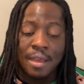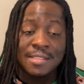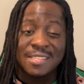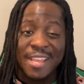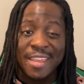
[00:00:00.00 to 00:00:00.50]

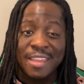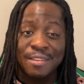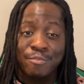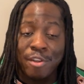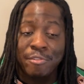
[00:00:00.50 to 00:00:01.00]

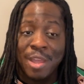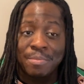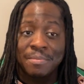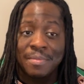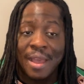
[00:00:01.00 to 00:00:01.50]
Second,
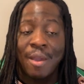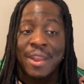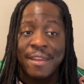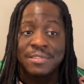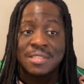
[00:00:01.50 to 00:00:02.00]
runner-up, I would
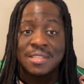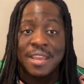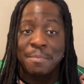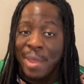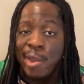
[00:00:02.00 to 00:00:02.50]
have to
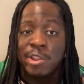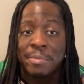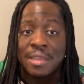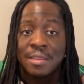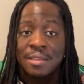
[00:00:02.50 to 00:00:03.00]
say Marry
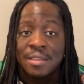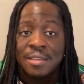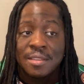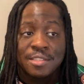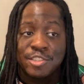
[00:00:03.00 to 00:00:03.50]
Me.
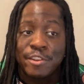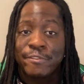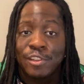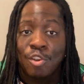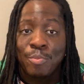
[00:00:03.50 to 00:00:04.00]

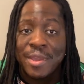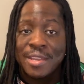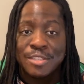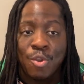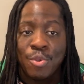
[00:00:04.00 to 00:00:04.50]
Jennifer
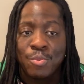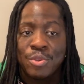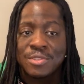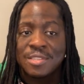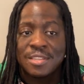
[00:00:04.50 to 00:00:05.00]
Lopez, Owen
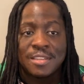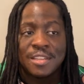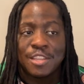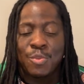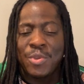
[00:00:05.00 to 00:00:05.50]
Wilson.
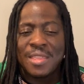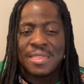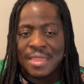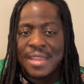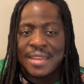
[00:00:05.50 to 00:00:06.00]
You wouldn't
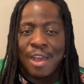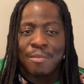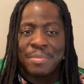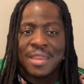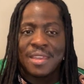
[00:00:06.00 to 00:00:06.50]
think that
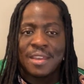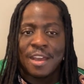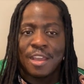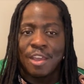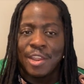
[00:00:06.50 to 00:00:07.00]
would be
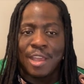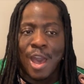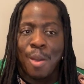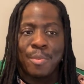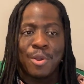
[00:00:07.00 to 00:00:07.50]
a good
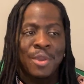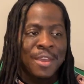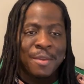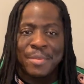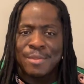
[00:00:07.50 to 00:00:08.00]
combo,
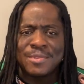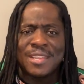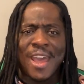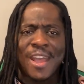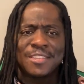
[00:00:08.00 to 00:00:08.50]
but it was
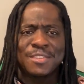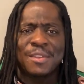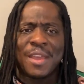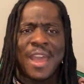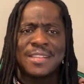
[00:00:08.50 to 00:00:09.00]
actually
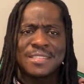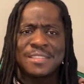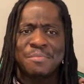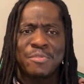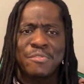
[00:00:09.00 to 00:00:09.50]
an
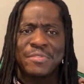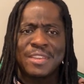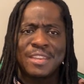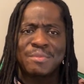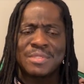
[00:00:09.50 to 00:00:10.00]
excellent
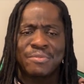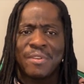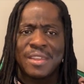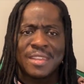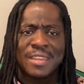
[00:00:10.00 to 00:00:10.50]
movie. It was
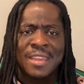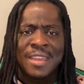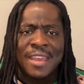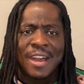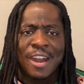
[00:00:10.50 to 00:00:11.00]
funny, it
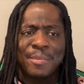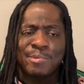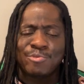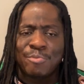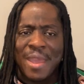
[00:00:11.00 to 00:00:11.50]

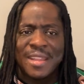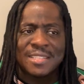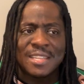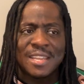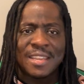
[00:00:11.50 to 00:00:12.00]
was
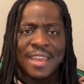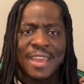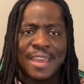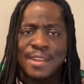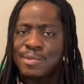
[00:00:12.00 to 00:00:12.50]
romantic,
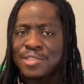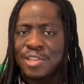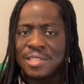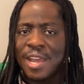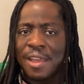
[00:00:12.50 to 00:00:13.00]
and it was a
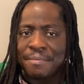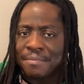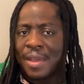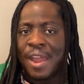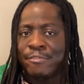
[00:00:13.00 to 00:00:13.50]
good time.
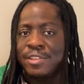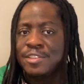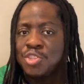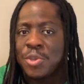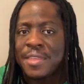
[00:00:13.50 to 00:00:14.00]
I really
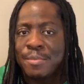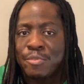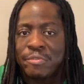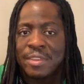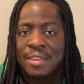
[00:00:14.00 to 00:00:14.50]
enjoyed that
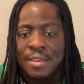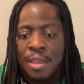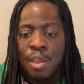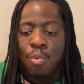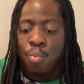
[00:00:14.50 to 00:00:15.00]
movie.
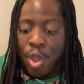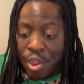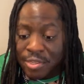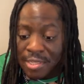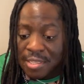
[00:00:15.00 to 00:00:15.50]

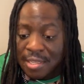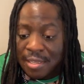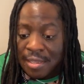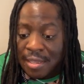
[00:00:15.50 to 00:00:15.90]
Worst?